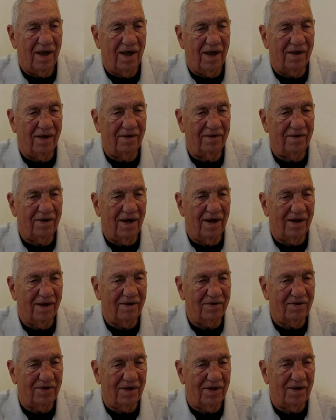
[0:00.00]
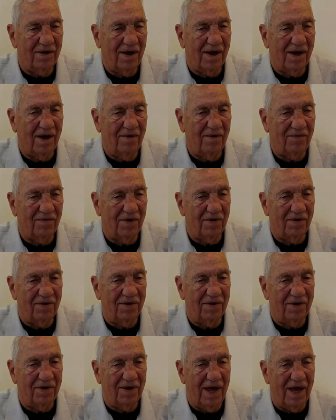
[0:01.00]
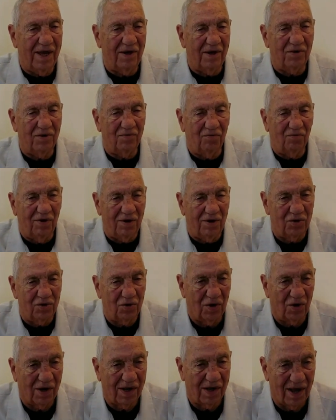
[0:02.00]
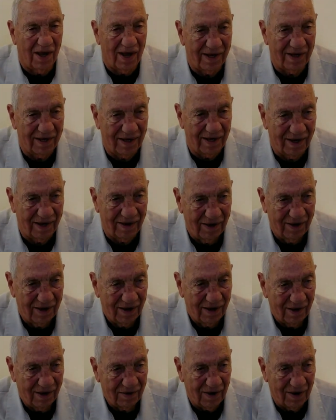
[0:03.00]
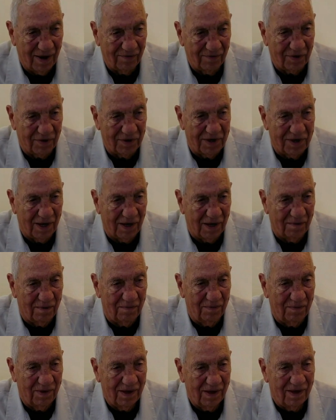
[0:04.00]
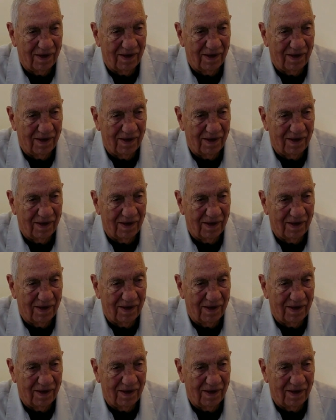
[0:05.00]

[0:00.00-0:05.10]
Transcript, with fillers: and I said, I got the, the rickshaw guy here, you have to tell him